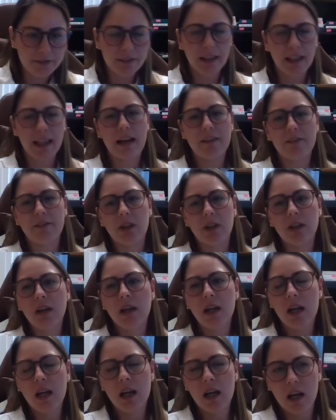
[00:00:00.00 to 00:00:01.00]
level
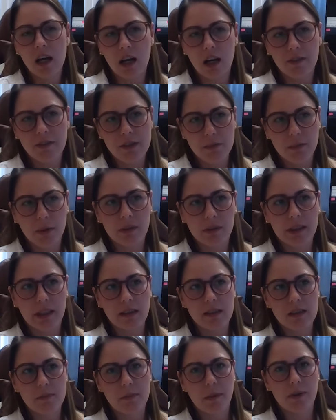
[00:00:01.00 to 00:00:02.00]
of smoke
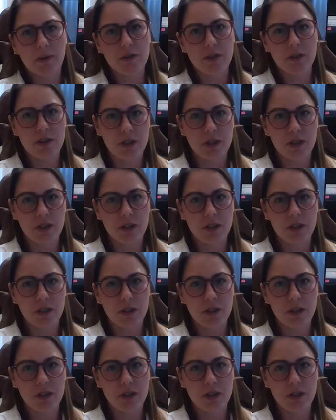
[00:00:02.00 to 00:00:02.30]
exposure.